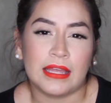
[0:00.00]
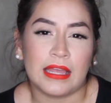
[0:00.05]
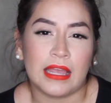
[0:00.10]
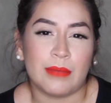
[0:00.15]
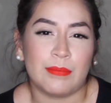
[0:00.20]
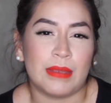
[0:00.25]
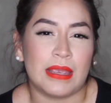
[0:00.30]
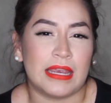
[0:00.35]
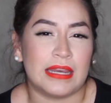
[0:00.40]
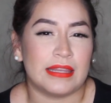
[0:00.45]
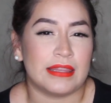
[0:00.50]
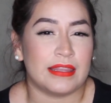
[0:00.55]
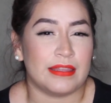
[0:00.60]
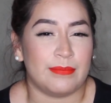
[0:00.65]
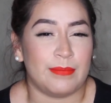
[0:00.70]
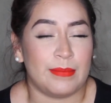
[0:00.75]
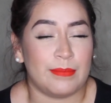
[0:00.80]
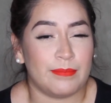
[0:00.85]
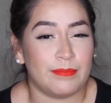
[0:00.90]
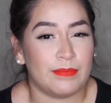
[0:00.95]
it made
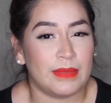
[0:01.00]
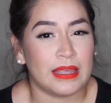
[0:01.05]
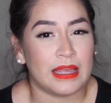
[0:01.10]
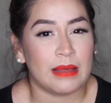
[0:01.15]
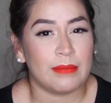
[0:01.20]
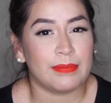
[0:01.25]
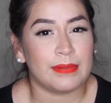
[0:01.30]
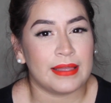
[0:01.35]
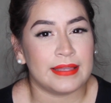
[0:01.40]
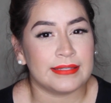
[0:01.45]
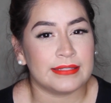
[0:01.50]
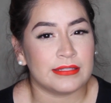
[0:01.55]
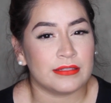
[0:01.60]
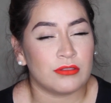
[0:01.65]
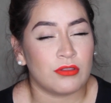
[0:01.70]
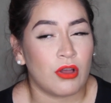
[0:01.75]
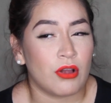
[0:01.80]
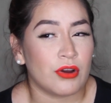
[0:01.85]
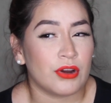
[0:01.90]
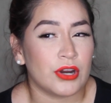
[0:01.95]
the makeup last
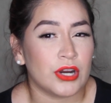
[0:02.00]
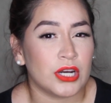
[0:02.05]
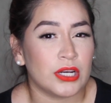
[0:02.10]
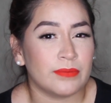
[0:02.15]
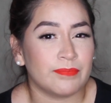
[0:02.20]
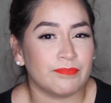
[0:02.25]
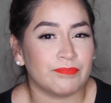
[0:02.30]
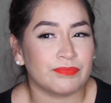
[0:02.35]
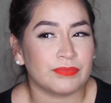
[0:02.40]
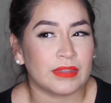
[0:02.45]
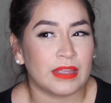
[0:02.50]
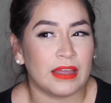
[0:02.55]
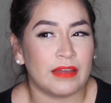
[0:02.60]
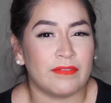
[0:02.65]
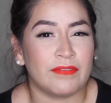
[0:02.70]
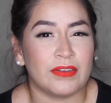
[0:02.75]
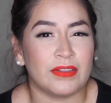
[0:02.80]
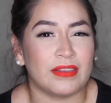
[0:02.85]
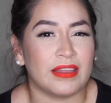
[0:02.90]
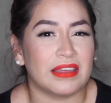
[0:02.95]
longer. I
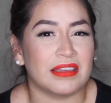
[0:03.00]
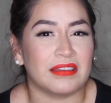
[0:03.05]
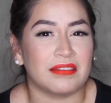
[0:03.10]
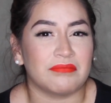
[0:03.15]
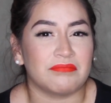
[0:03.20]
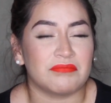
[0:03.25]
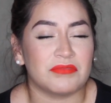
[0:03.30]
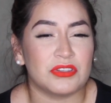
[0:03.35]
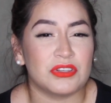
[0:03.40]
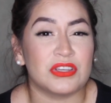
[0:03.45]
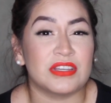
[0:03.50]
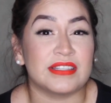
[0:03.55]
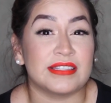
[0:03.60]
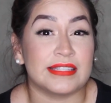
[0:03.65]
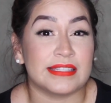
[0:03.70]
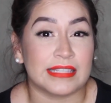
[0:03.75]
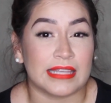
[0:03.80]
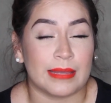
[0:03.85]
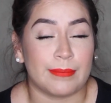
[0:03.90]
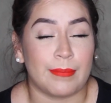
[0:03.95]
feel like you can
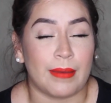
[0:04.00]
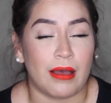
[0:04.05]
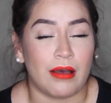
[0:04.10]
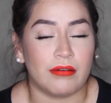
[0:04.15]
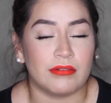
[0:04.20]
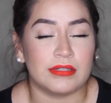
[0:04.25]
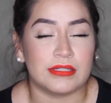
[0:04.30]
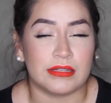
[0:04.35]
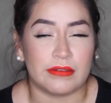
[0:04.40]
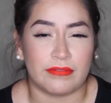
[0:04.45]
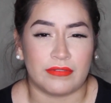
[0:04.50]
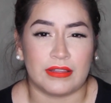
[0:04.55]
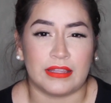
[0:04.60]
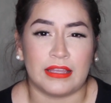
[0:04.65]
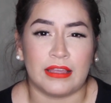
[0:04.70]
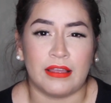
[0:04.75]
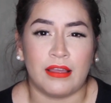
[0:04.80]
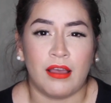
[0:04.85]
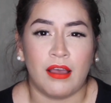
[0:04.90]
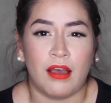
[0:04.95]
skip out
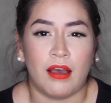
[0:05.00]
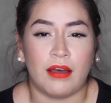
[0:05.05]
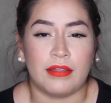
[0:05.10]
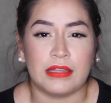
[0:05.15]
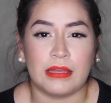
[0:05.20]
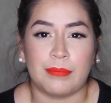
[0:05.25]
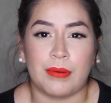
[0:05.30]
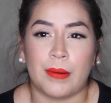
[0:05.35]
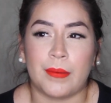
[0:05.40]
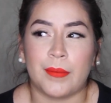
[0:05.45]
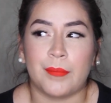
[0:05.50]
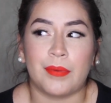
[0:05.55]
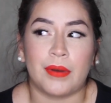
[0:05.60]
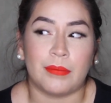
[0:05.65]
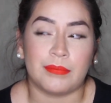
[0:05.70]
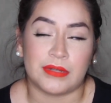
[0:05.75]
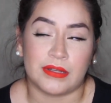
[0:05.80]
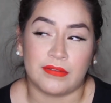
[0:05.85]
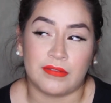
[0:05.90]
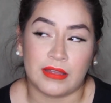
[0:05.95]
definitely on that primer, but
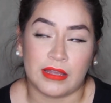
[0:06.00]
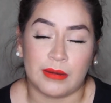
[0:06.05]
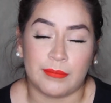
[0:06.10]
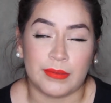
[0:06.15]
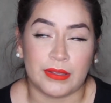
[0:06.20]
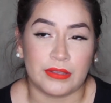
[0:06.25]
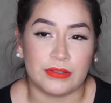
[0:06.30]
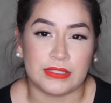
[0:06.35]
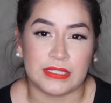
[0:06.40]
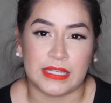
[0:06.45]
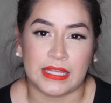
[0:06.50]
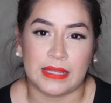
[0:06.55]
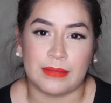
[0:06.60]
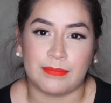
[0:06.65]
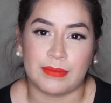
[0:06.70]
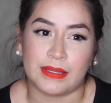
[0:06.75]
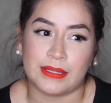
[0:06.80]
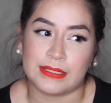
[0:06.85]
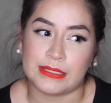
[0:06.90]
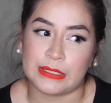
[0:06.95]
I'm definitely going to be using it
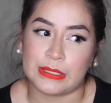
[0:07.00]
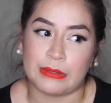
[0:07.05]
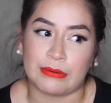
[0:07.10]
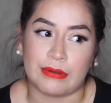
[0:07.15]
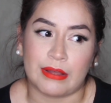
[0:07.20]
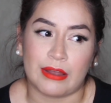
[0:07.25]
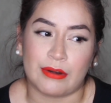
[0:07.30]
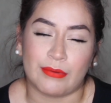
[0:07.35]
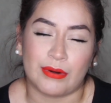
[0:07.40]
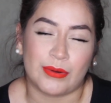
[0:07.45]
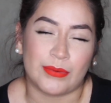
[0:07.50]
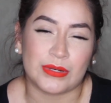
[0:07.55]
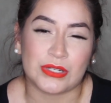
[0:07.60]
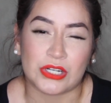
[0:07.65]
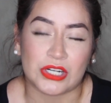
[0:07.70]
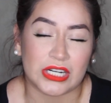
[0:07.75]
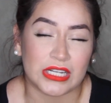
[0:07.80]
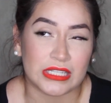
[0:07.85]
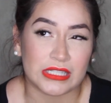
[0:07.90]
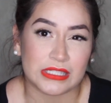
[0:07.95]
because I don't want to
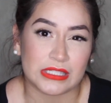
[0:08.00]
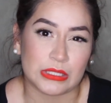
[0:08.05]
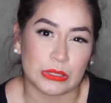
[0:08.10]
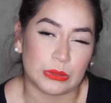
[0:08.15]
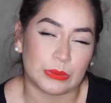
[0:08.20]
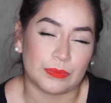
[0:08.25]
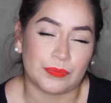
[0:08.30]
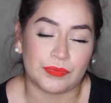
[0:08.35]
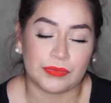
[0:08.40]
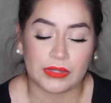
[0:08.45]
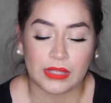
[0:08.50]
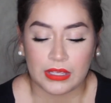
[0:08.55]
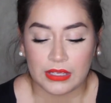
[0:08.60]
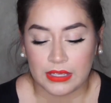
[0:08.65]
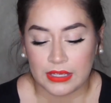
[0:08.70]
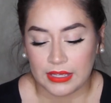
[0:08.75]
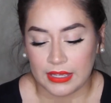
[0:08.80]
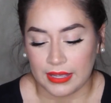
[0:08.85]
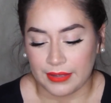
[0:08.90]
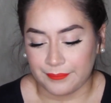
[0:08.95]
return it, so
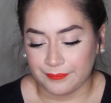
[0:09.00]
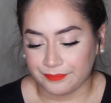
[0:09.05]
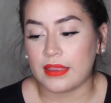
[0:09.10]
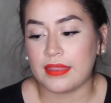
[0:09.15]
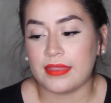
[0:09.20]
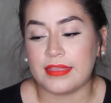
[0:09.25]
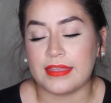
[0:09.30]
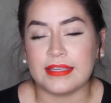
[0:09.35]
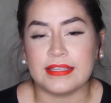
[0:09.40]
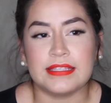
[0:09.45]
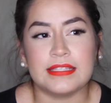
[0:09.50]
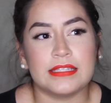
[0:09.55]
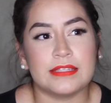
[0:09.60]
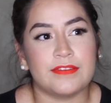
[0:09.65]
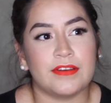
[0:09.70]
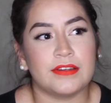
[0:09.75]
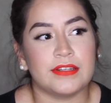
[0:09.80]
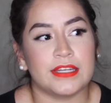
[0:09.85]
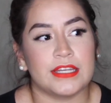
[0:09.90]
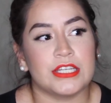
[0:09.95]
yeah. This
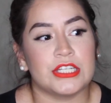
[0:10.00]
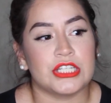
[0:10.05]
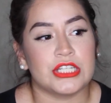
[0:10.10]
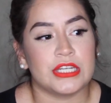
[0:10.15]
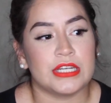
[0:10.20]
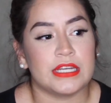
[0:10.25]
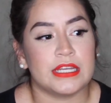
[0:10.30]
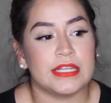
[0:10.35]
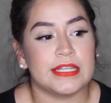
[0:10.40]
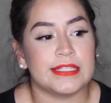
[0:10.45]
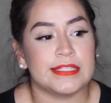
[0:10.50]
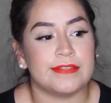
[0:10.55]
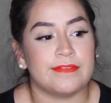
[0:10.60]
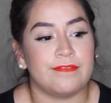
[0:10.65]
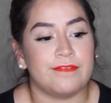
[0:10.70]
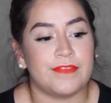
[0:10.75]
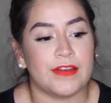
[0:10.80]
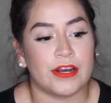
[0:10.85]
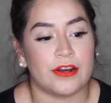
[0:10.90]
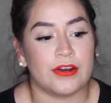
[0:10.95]
foundation is
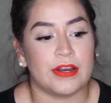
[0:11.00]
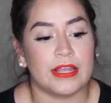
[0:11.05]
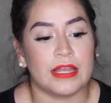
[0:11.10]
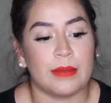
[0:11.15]
very